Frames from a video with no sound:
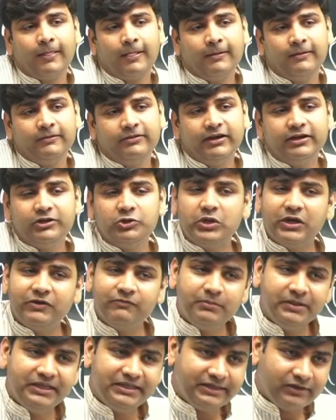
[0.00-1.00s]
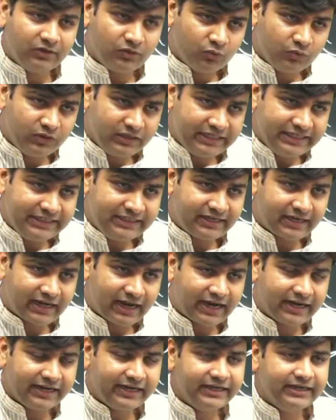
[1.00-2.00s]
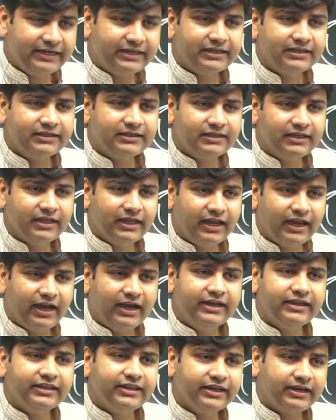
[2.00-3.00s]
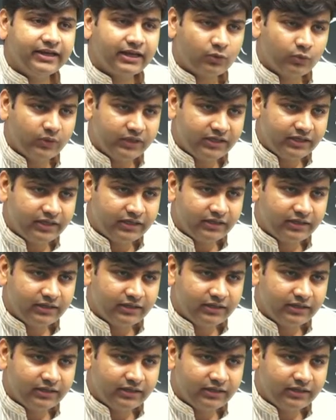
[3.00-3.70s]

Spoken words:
That you have been only tried and then acquitted,